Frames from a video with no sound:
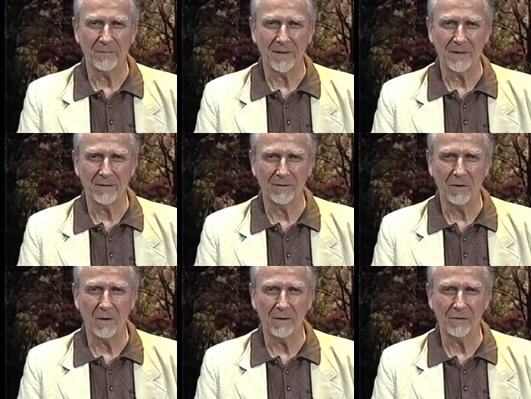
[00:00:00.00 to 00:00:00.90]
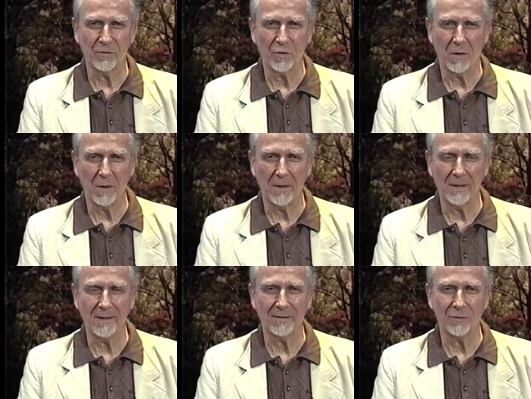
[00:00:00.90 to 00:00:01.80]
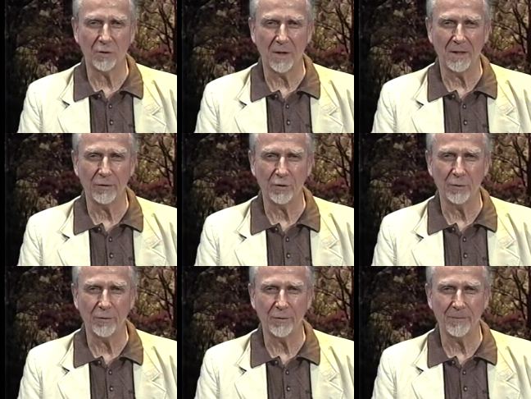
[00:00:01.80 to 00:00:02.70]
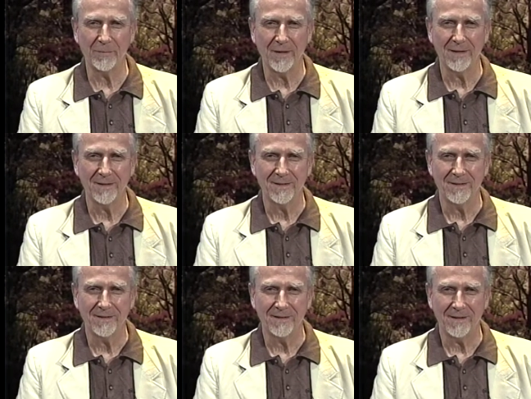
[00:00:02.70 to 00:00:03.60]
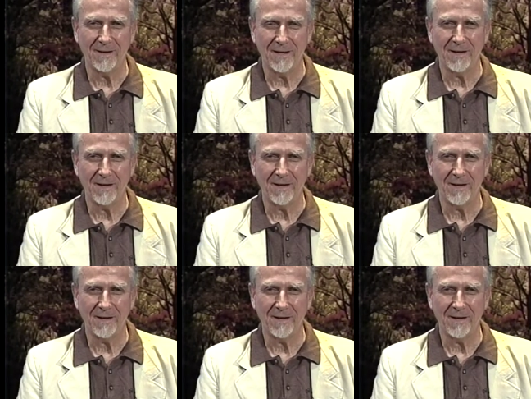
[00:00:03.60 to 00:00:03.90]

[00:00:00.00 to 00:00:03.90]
Dog Charlie and Charlie Jr., and a